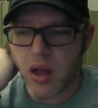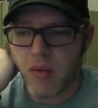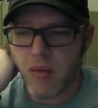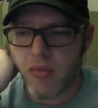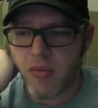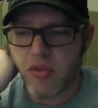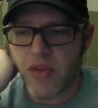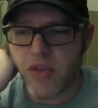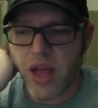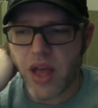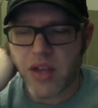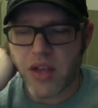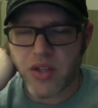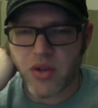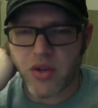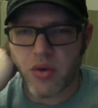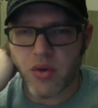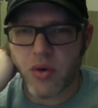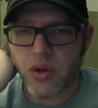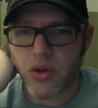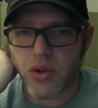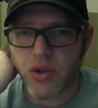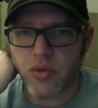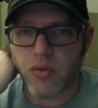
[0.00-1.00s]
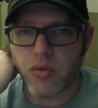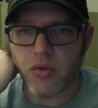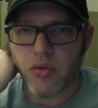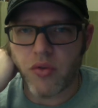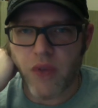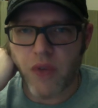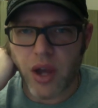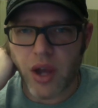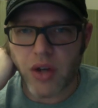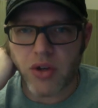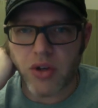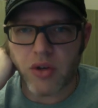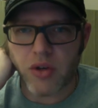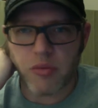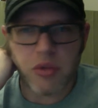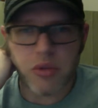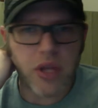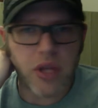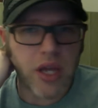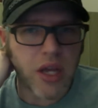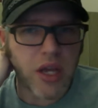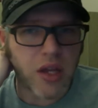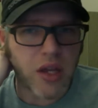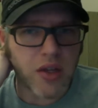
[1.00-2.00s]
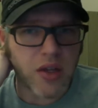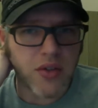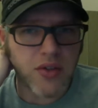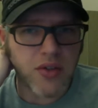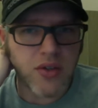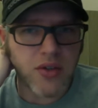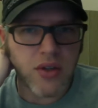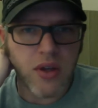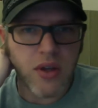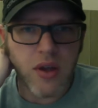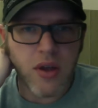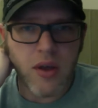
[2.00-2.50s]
That's going to affect your plans.